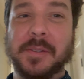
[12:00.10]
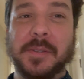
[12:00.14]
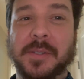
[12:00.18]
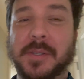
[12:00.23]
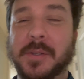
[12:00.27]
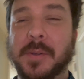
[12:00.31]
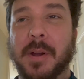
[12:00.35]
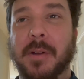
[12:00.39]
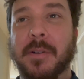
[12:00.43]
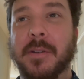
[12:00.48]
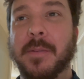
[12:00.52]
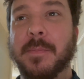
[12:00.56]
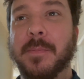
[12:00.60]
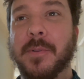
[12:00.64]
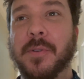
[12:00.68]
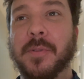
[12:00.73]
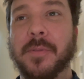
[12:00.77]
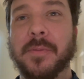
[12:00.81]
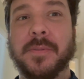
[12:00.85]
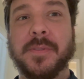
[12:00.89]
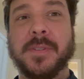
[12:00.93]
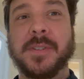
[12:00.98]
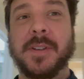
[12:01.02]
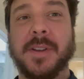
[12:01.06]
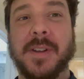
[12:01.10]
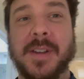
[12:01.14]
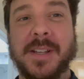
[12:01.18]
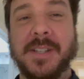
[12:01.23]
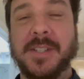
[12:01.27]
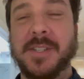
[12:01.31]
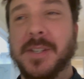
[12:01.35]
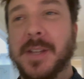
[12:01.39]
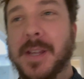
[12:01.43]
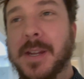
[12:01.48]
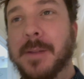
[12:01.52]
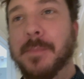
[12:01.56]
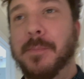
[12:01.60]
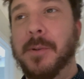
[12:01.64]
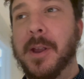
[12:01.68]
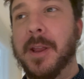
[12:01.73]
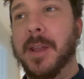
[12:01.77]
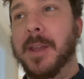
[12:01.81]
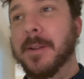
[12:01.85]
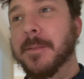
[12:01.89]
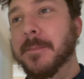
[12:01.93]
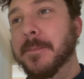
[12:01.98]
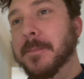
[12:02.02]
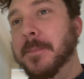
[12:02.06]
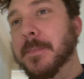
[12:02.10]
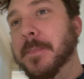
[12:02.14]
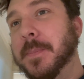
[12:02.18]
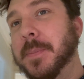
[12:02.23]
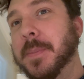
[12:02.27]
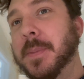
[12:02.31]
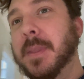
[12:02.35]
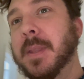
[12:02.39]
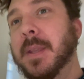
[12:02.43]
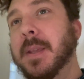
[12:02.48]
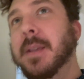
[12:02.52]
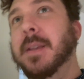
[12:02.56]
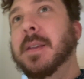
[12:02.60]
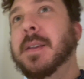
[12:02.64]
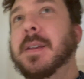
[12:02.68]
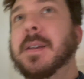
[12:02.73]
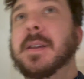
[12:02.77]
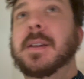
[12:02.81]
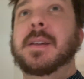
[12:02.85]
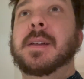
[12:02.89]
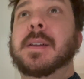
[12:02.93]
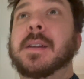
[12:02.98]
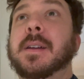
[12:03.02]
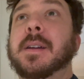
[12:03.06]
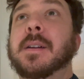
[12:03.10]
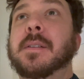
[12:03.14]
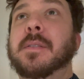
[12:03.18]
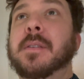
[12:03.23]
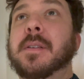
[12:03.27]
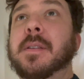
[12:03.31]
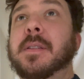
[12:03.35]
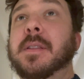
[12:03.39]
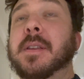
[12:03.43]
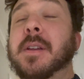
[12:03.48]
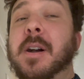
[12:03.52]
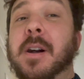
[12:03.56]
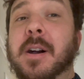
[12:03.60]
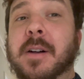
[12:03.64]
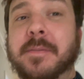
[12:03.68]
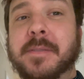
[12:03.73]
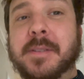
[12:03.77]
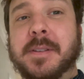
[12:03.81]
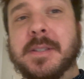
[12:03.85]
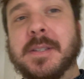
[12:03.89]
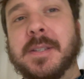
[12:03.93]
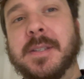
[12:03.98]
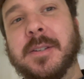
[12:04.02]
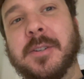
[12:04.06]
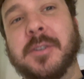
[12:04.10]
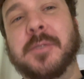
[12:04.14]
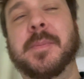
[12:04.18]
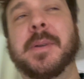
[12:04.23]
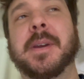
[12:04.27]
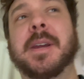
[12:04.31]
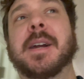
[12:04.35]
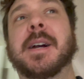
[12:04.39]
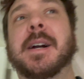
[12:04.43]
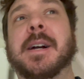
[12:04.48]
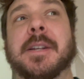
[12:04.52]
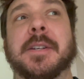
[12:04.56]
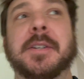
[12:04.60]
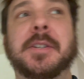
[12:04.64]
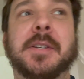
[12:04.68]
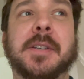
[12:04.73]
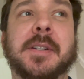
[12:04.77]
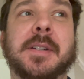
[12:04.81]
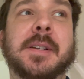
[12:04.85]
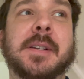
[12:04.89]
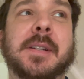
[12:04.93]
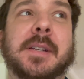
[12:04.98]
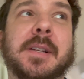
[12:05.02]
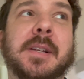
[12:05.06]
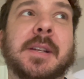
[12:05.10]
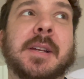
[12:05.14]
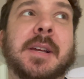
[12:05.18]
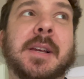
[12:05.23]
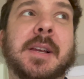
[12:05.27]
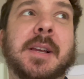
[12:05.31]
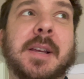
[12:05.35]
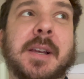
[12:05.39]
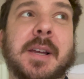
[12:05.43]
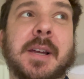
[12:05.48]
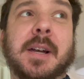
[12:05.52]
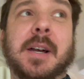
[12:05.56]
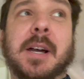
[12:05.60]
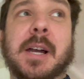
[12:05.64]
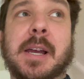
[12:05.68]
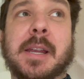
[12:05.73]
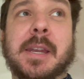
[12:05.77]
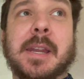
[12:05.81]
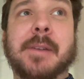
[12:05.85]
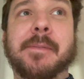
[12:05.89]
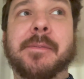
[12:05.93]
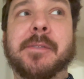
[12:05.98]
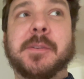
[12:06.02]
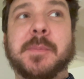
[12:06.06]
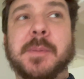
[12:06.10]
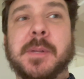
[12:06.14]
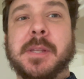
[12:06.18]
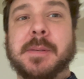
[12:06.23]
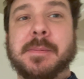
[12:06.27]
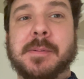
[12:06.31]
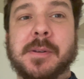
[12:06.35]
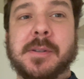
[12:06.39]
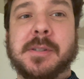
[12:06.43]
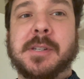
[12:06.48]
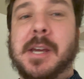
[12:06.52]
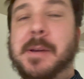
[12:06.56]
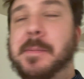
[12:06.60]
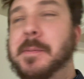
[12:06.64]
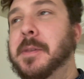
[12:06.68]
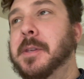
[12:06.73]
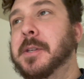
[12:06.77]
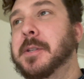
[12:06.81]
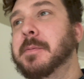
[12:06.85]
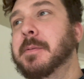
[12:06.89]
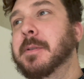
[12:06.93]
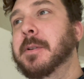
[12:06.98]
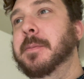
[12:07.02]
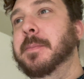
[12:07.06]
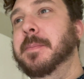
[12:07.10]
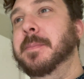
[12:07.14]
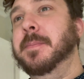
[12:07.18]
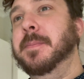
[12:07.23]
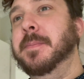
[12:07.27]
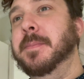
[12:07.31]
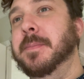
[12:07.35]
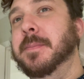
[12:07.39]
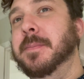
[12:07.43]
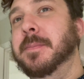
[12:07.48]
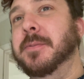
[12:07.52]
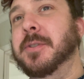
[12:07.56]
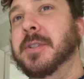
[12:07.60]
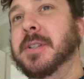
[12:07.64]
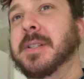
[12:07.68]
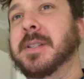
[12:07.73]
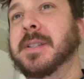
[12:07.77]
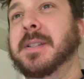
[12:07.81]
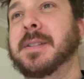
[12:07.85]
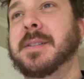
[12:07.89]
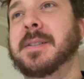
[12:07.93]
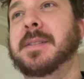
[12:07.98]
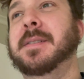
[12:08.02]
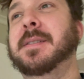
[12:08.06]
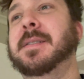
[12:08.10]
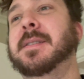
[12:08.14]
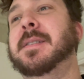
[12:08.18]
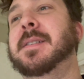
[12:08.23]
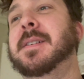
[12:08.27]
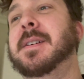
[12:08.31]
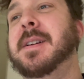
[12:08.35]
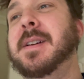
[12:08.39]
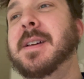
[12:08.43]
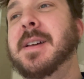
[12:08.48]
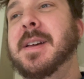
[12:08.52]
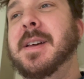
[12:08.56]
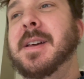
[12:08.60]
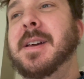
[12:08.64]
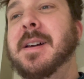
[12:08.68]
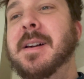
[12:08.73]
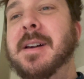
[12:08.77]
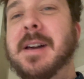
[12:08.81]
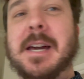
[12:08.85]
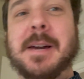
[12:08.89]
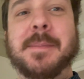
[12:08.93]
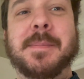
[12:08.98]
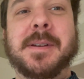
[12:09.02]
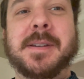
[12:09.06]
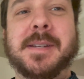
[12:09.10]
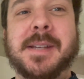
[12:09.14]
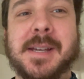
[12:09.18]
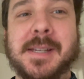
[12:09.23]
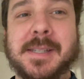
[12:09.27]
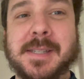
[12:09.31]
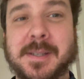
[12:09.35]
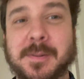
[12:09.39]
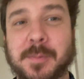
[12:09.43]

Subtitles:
too hard to move, so I just had to break it. And then the office, oh my gosh. I definitely spent the most time in this room, just at my desk